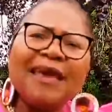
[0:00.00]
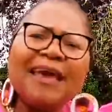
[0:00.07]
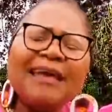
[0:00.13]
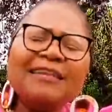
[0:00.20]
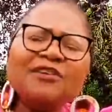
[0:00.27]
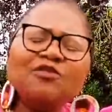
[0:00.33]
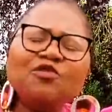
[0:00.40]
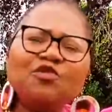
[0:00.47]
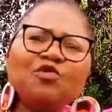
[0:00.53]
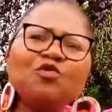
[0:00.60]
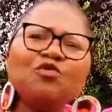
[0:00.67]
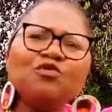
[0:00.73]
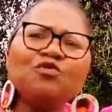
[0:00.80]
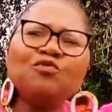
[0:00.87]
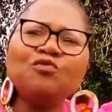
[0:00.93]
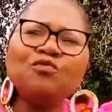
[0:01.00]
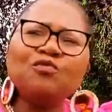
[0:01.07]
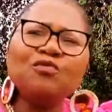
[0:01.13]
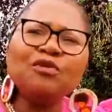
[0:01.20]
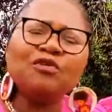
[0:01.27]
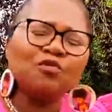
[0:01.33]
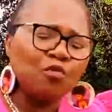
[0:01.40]
And it
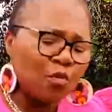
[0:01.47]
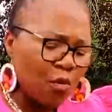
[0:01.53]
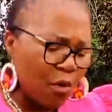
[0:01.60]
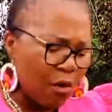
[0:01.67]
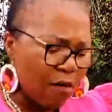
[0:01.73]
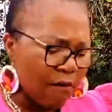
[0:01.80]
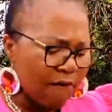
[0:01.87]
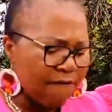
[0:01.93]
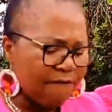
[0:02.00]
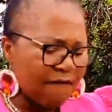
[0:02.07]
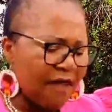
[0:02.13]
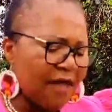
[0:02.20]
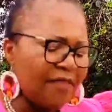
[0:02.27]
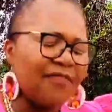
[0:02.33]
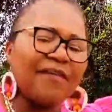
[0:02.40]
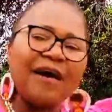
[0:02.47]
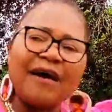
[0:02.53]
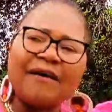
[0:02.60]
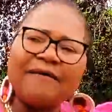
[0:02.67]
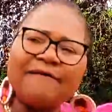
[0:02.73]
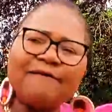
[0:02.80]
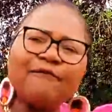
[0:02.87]
will go
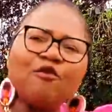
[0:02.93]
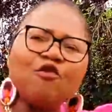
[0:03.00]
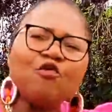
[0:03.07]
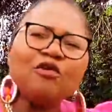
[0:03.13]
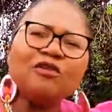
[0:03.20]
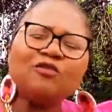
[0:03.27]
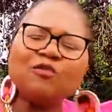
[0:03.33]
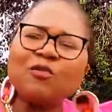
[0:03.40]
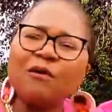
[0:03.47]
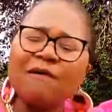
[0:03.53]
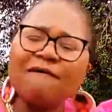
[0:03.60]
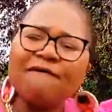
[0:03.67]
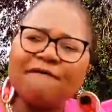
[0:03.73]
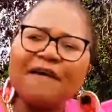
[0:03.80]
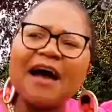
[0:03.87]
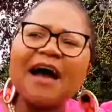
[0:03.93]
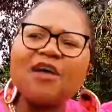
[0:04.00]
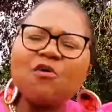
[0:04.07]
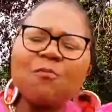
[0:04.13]
further for you, it will go far.